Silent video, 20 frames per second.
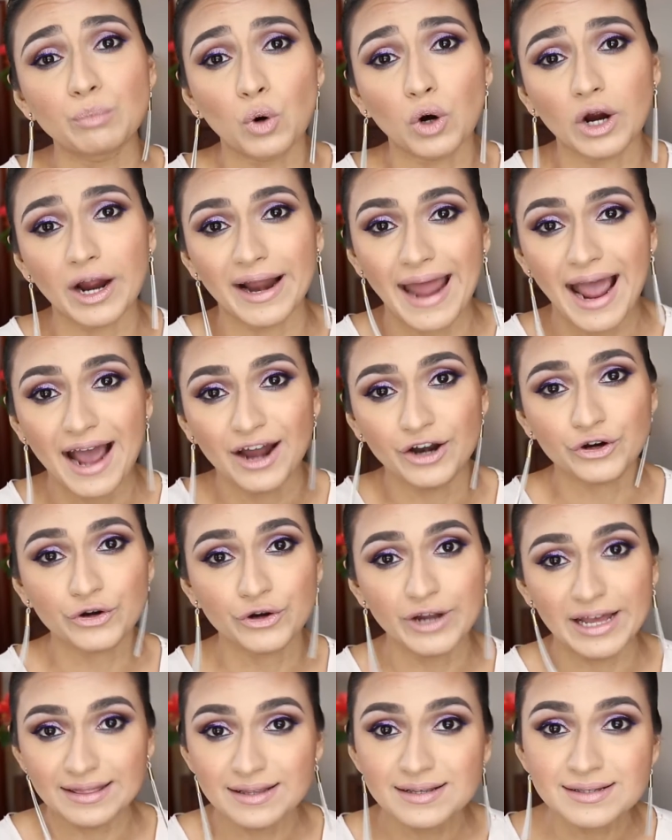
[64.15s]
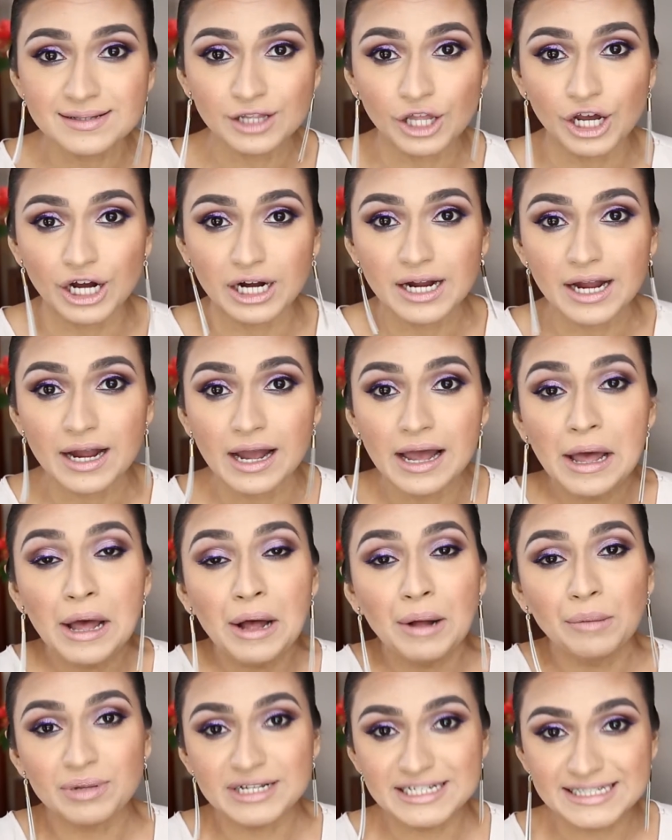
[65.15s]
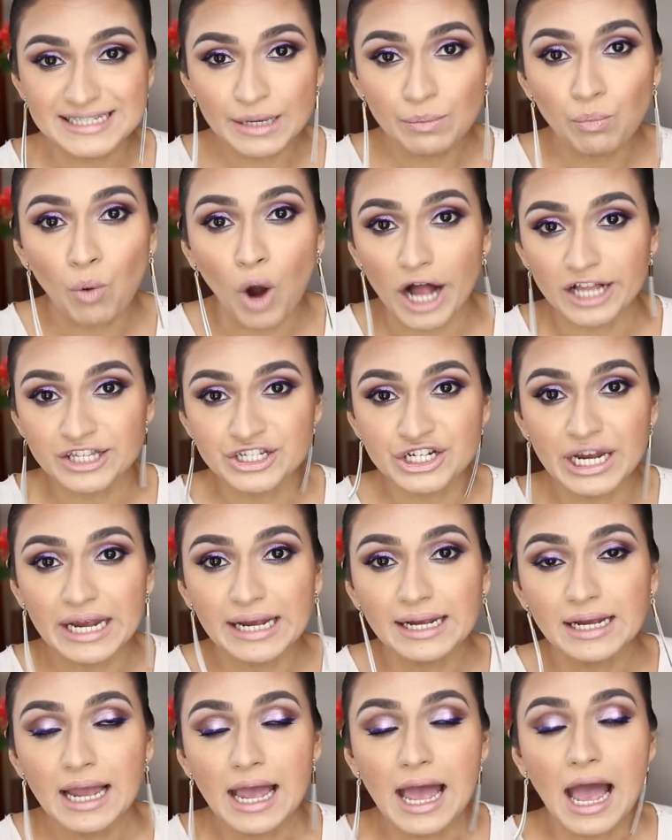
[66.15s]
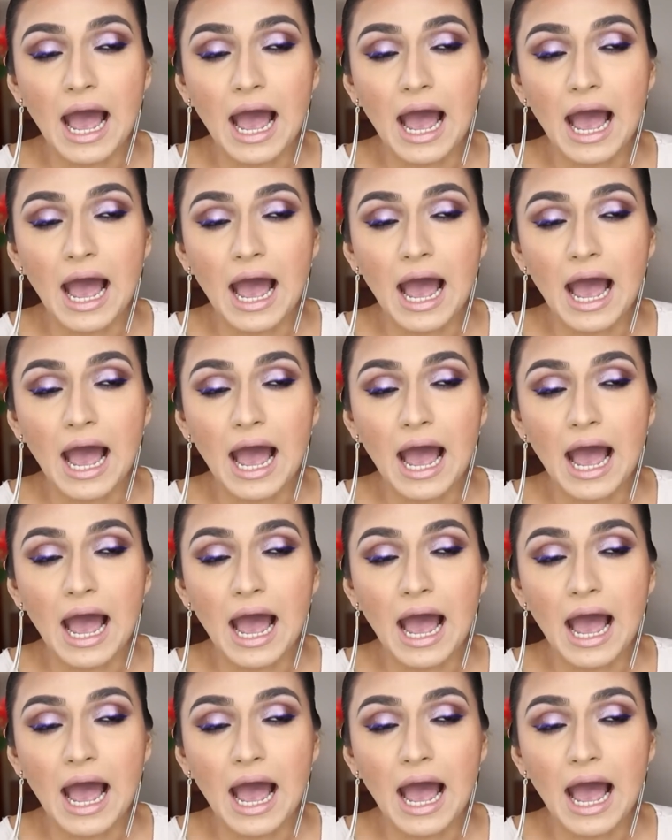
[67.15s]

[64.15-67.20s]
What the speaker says: more on how to create this look, please keep watching.